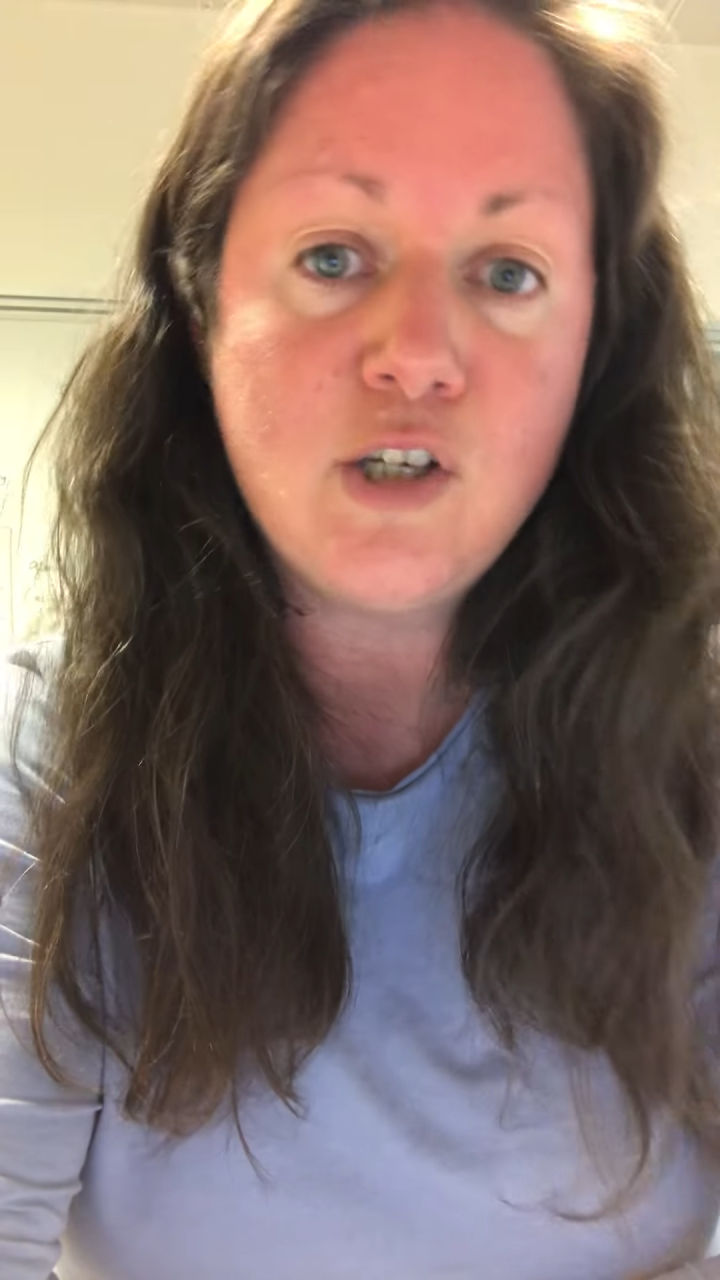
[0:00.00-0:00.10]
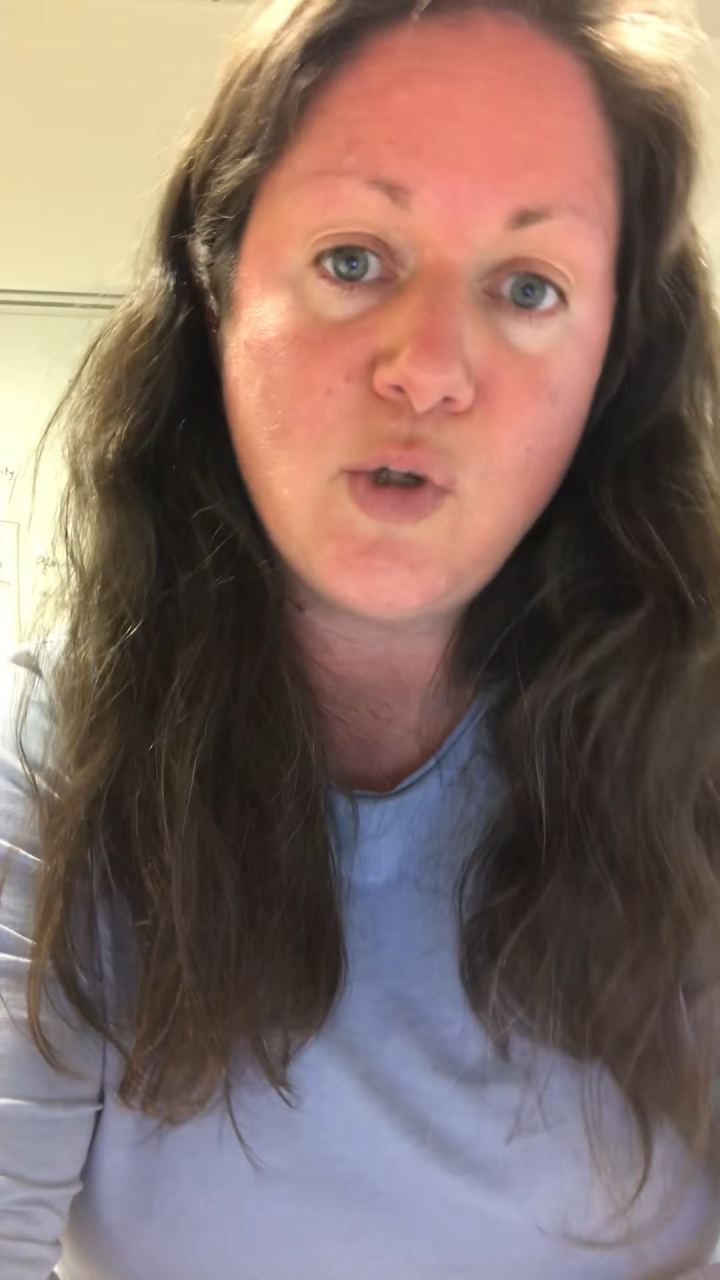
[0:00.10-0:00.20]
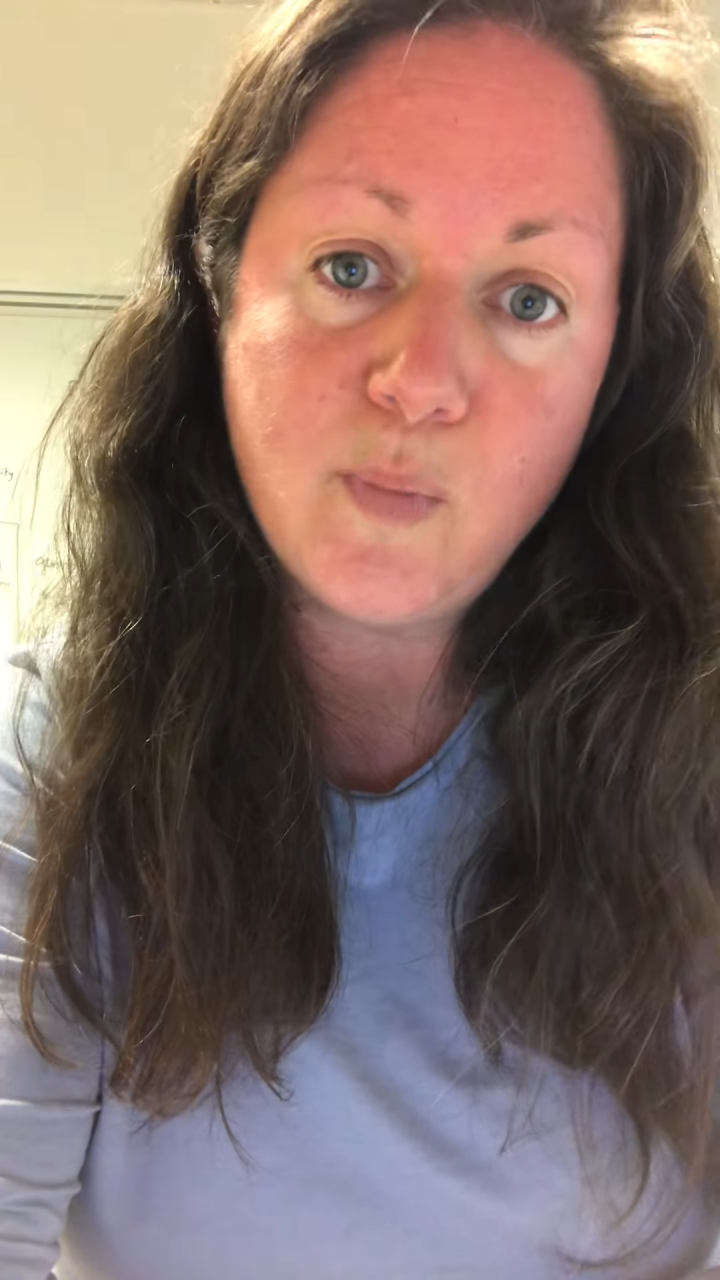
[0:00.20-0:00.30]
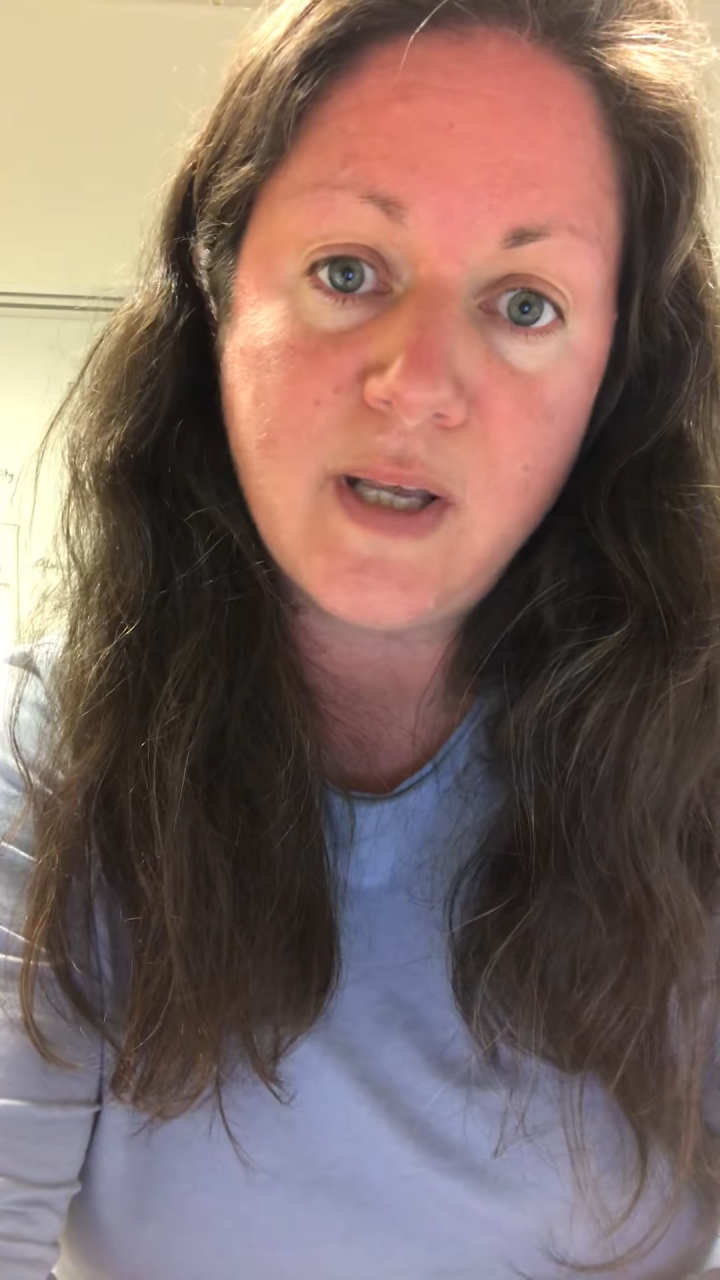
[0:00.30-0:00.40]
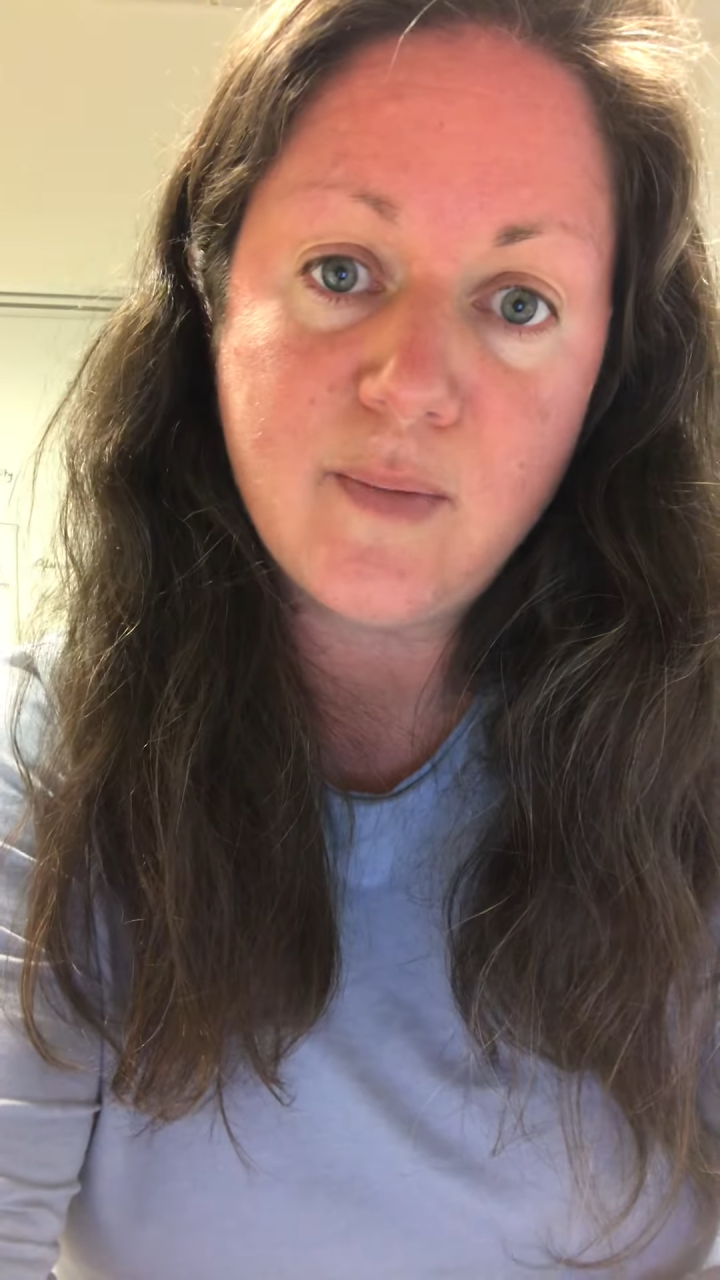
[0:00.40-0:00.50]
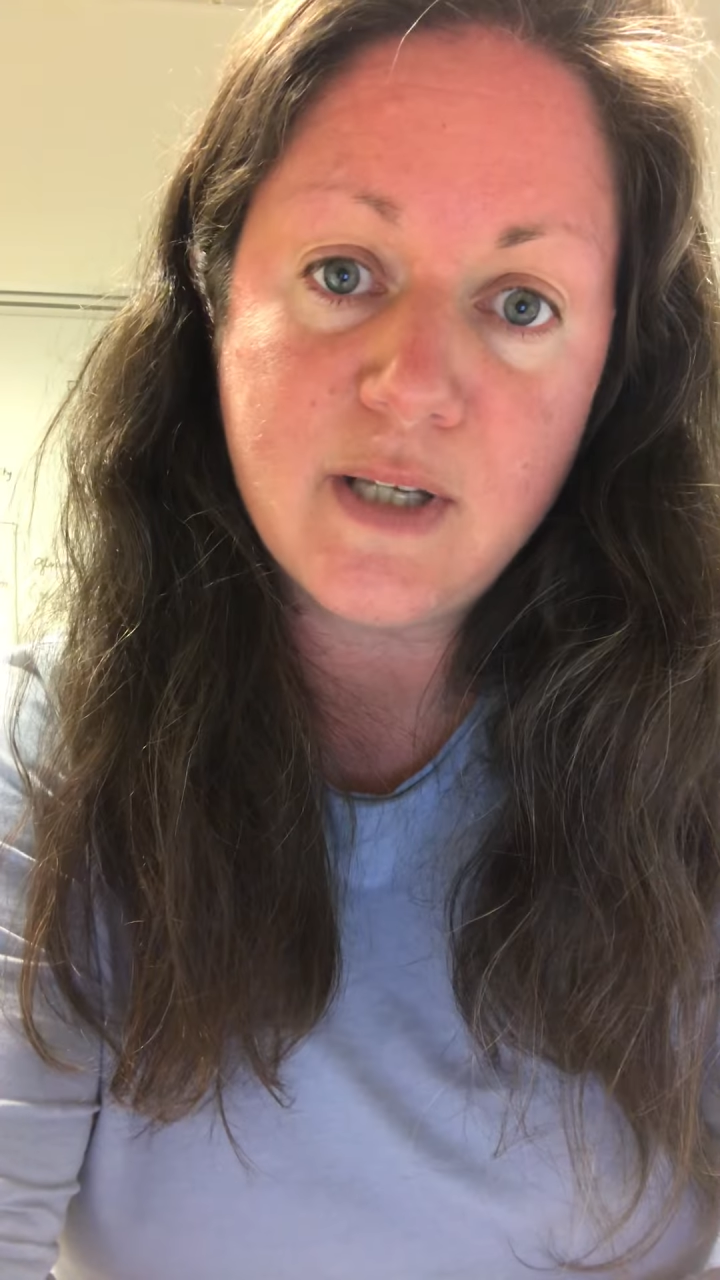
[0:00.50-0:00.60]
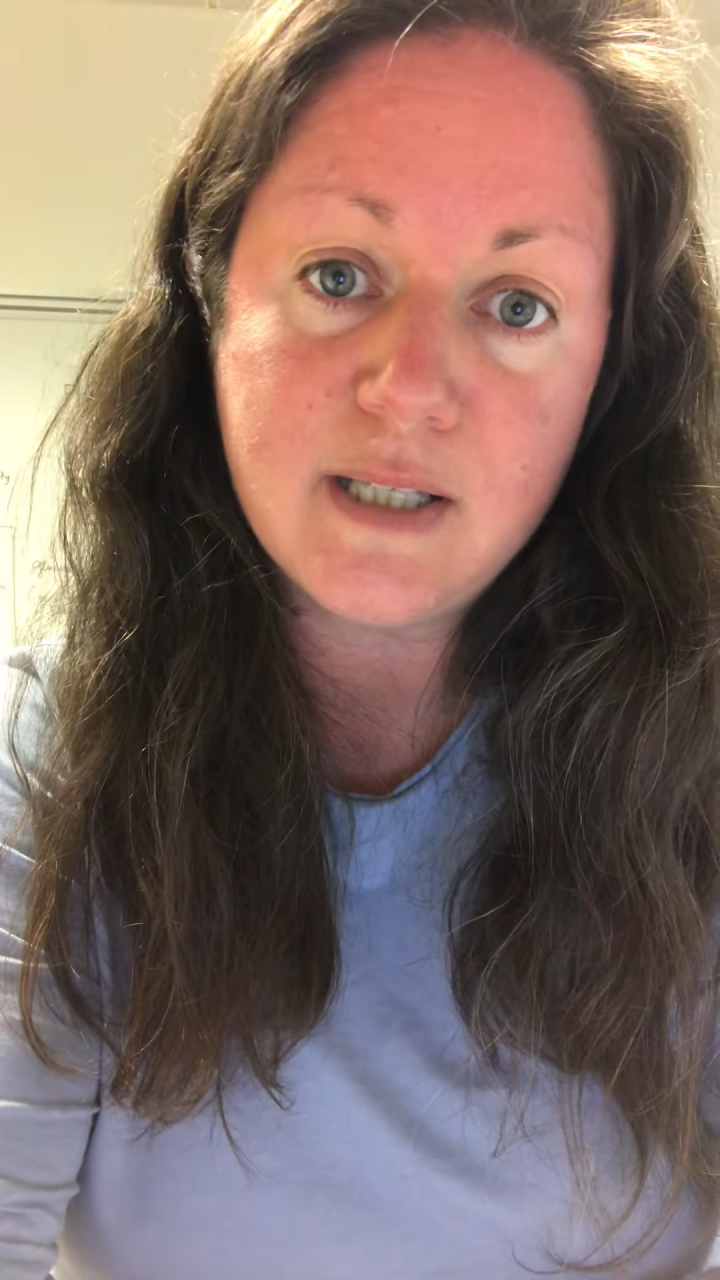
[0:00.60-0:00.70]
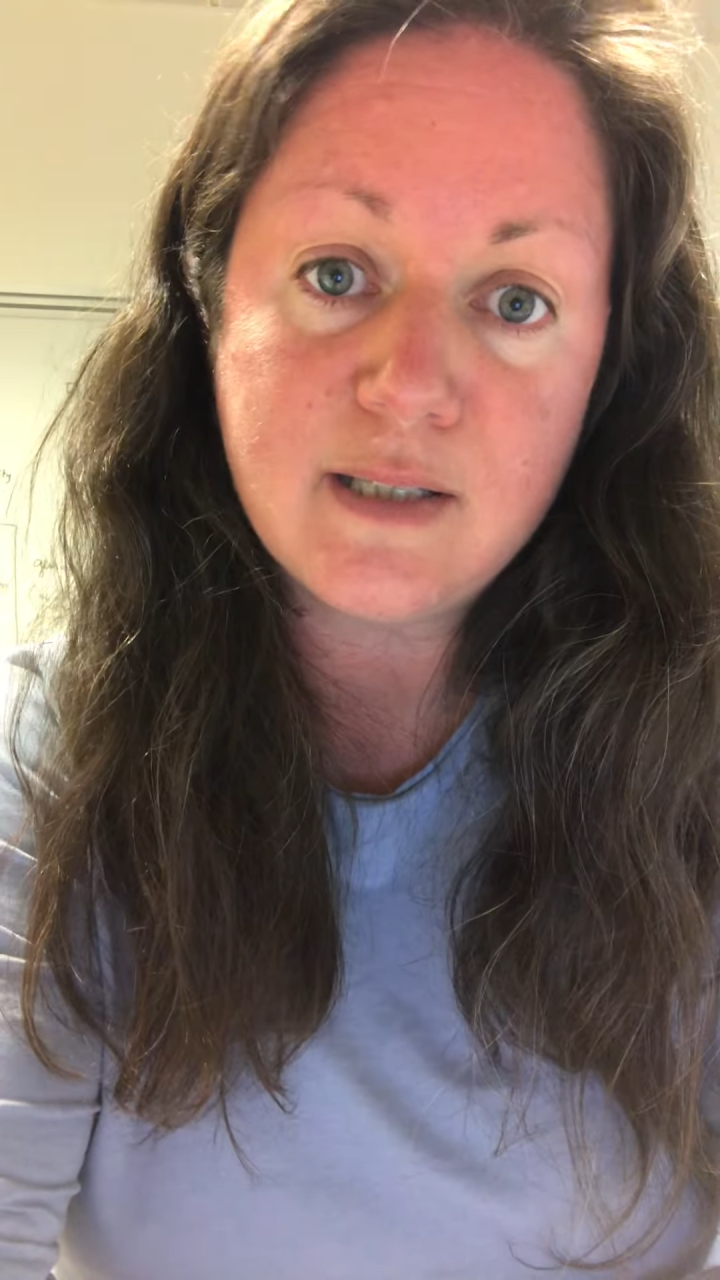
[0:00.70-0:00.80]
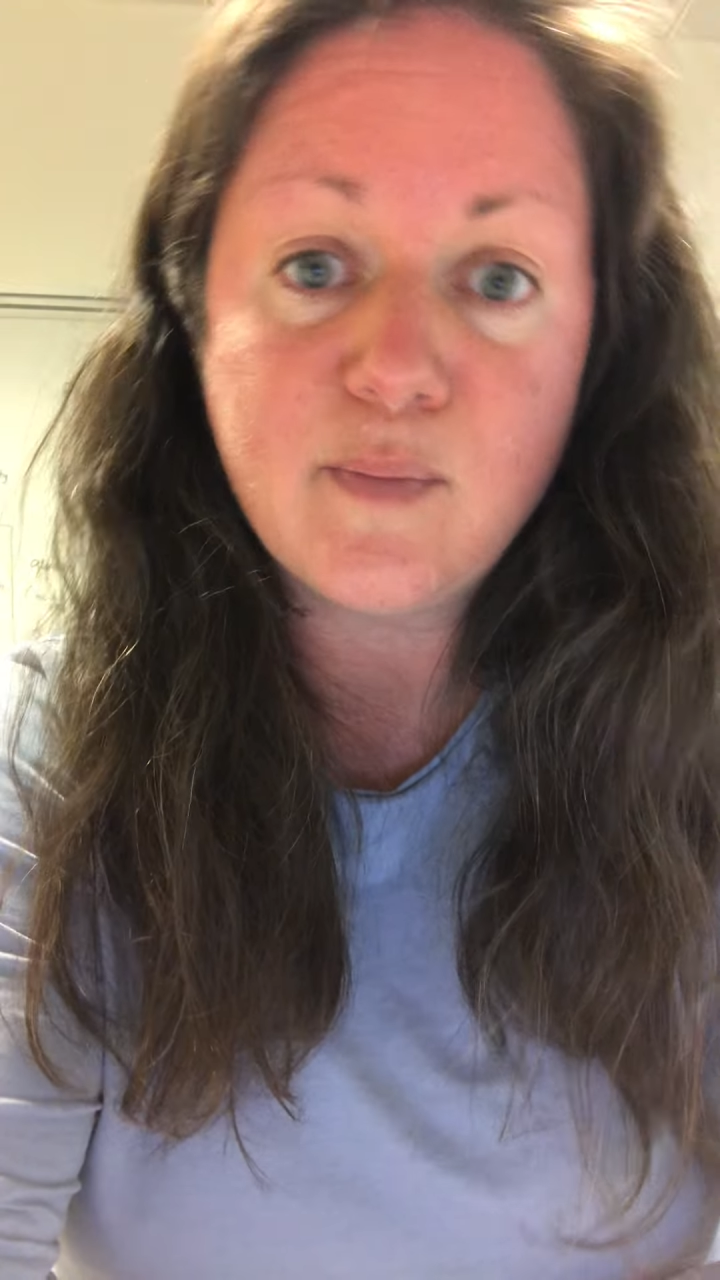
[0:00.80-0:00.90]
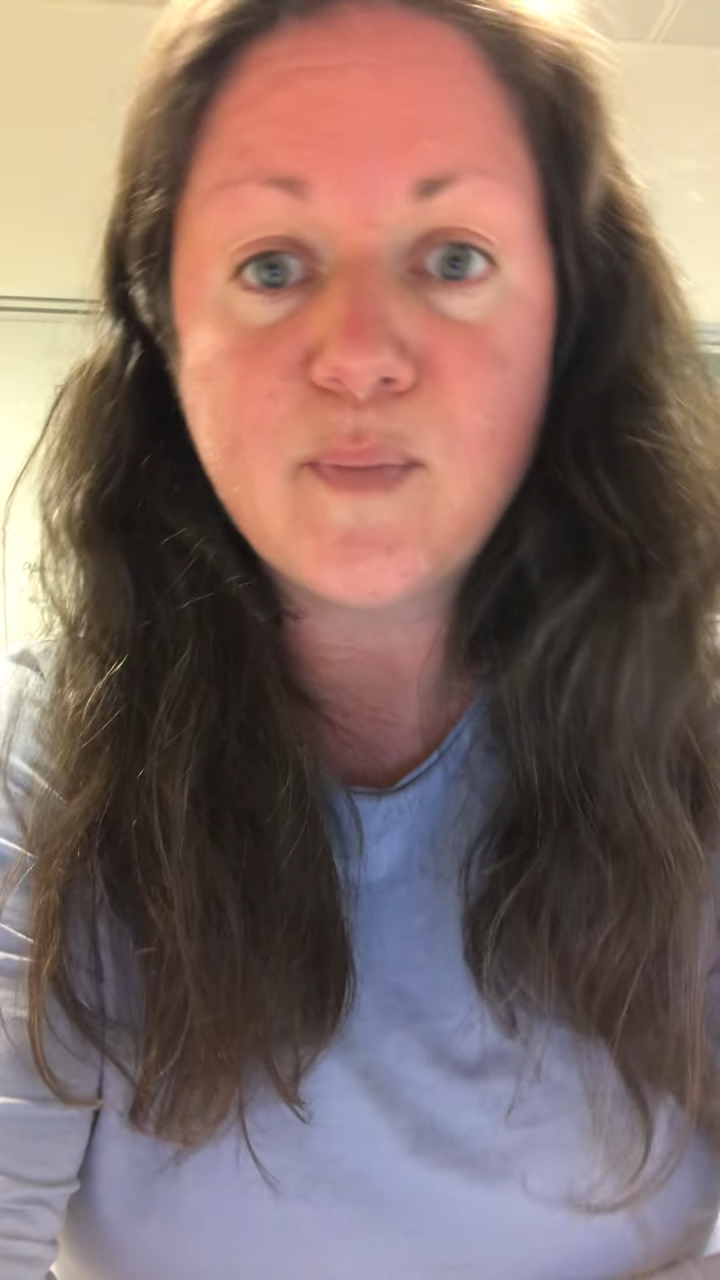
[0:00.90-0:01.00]
new
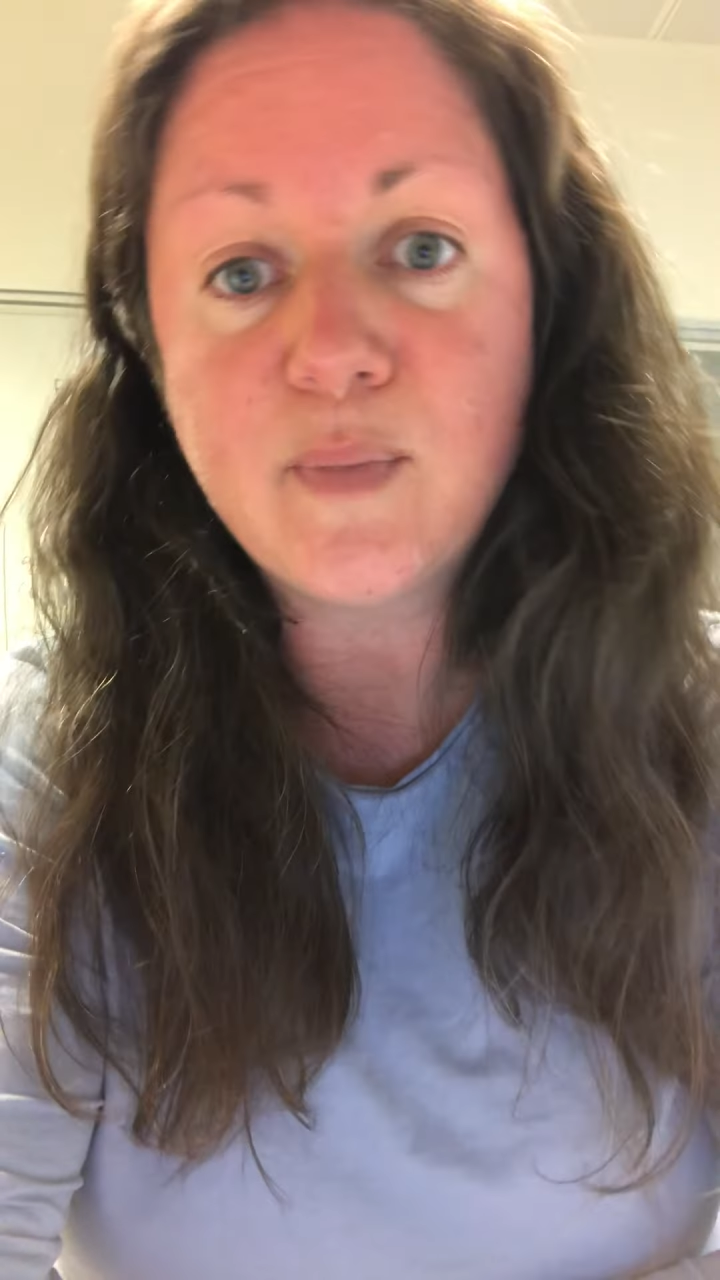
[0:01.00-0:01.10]
babies and